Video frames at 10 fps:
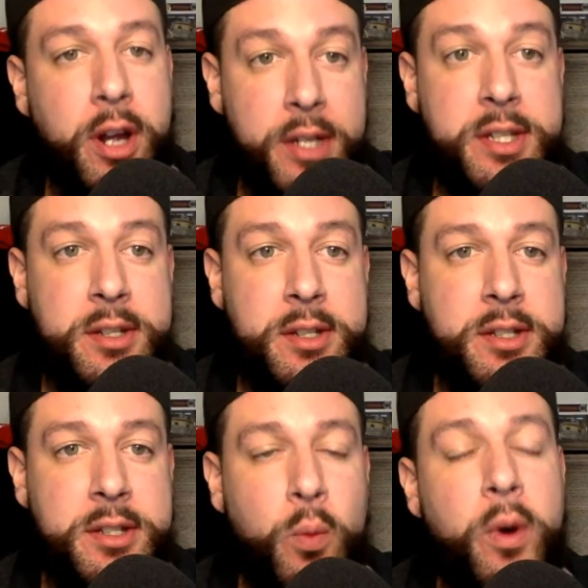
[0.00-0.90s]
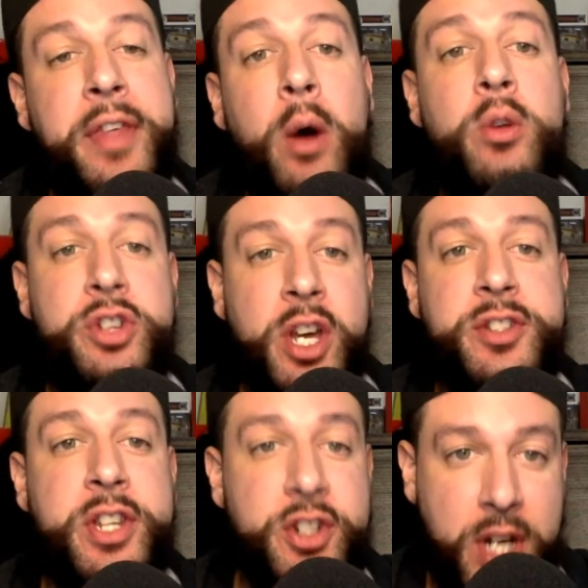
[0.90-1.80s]
Cousins without
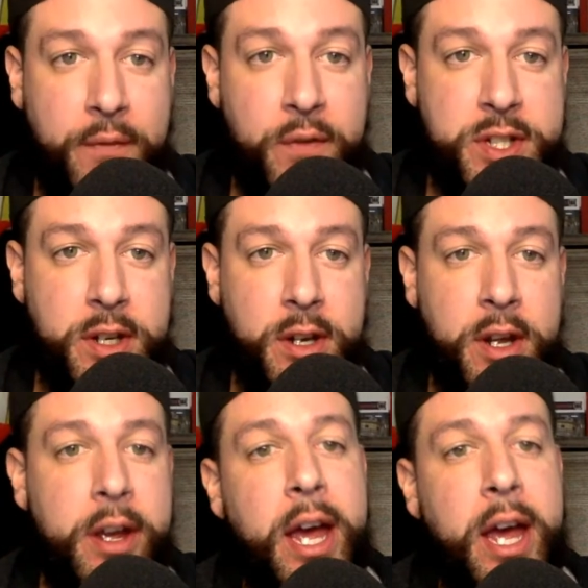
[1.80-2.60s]
Justin Jefferson